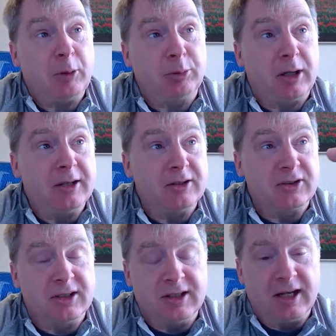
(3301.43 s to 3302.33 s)
apply
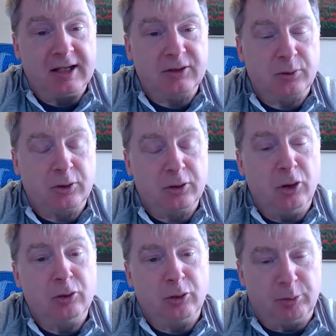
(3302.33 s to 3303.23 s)
this index, or
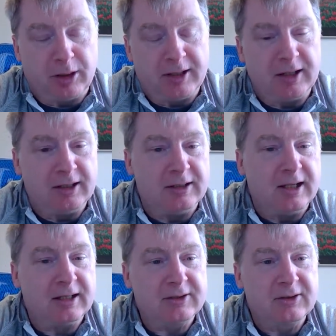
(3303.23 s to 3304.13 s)
no, don't apply that
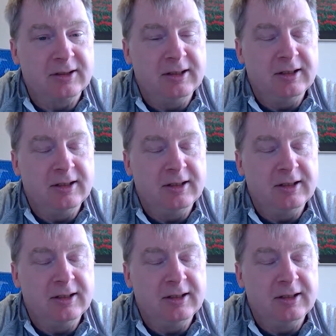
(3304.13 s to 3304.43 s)
index.